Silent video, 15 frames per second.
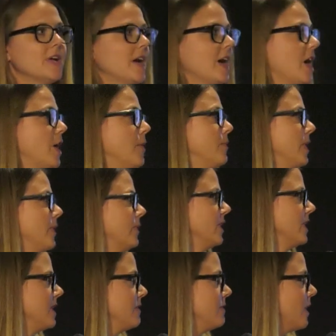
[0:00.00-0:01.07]
but
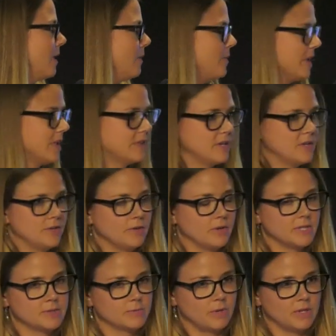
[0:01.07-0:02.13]
really a big thank you
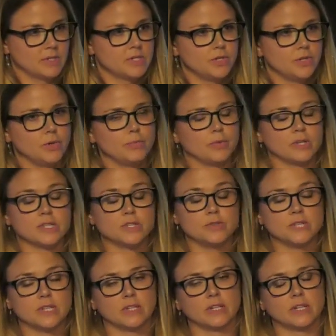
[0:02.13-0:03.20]
as well to Birds New
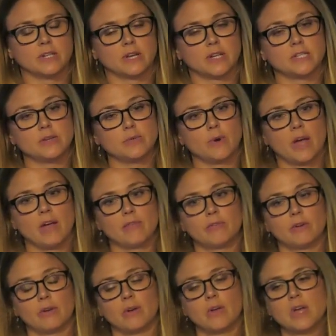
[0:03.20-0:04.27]
Zealand and Ngāti Wai
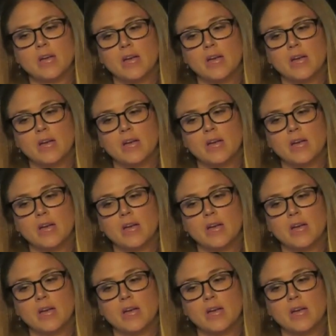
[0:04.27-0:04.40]
for